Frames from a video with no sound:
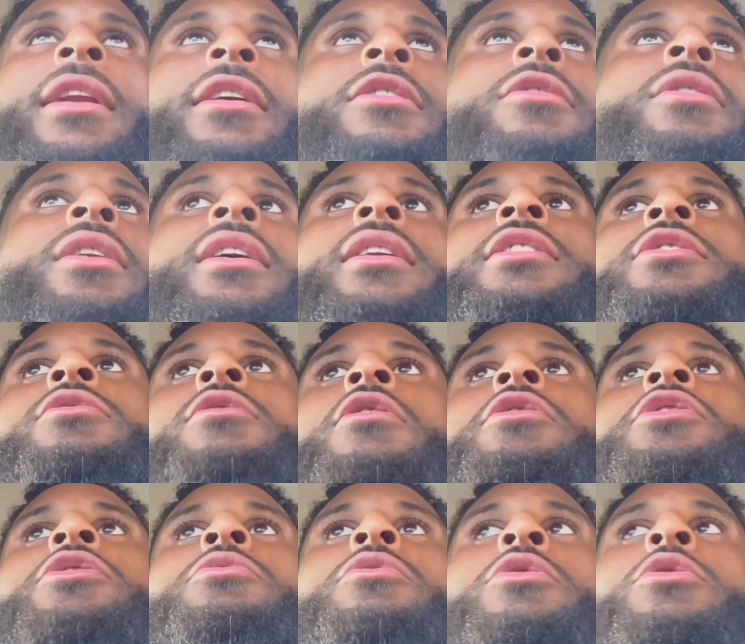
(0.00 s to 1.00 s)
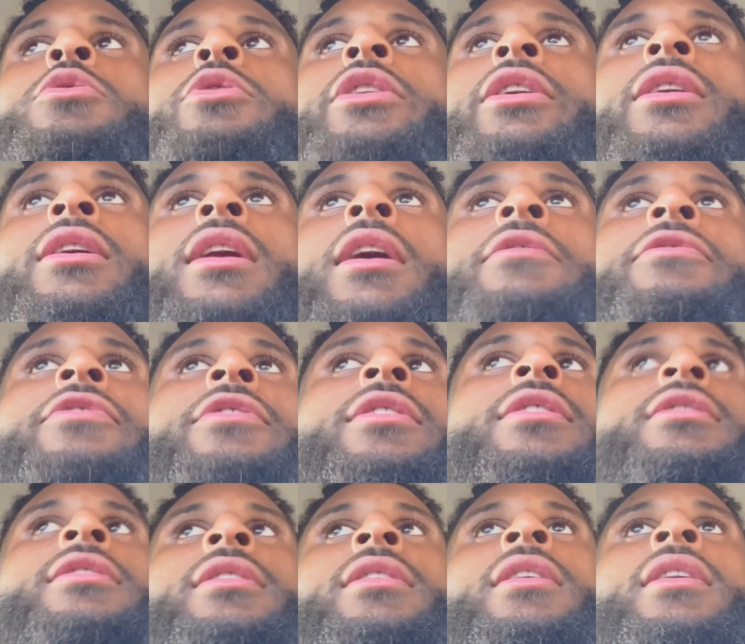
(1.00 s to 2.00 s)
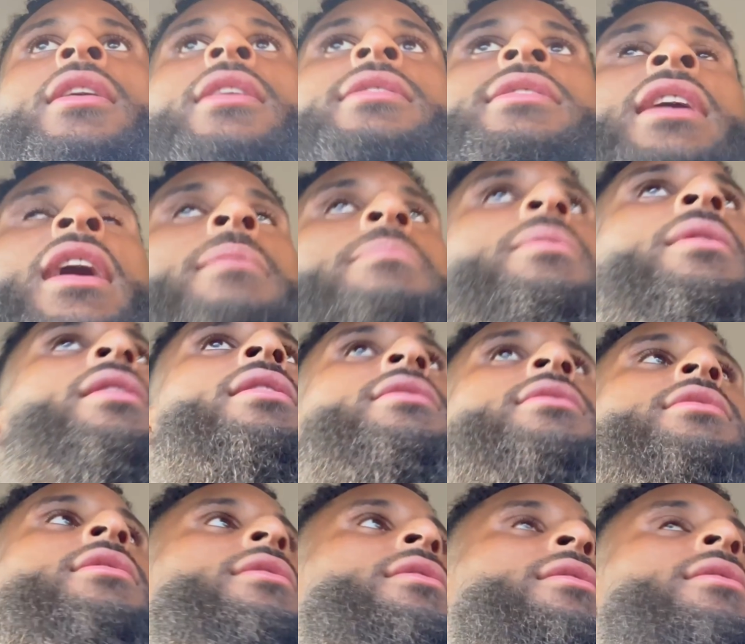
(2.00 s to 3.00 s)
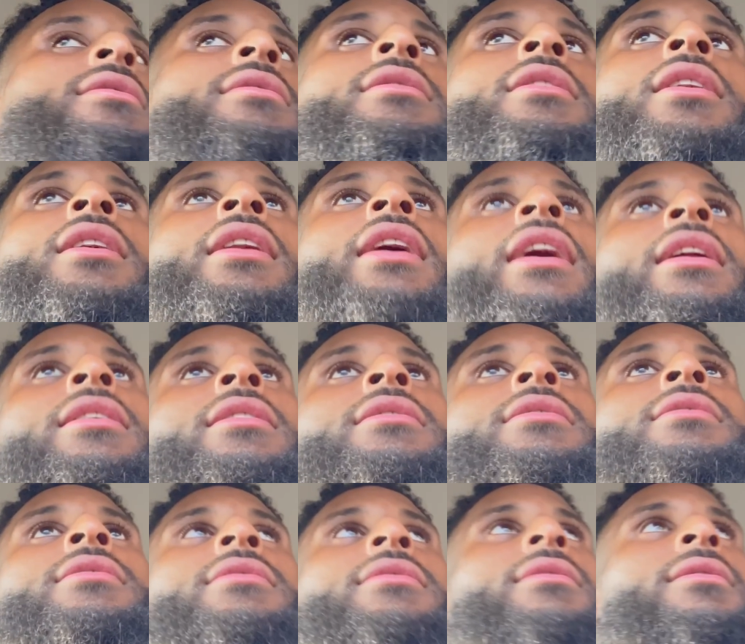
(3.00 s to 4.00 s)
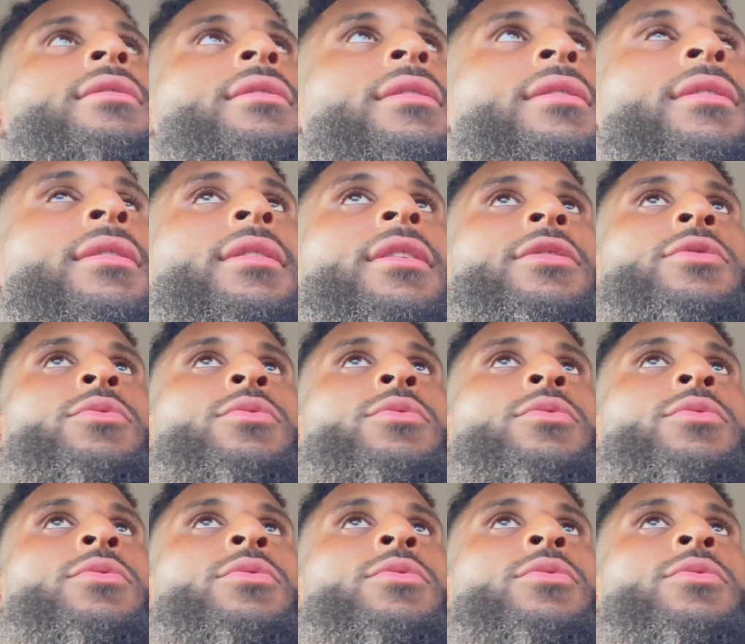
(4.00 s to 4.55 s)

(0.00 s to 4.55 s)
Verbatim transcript: to go get these groceries real quick, and I'm finna tap into looking at this this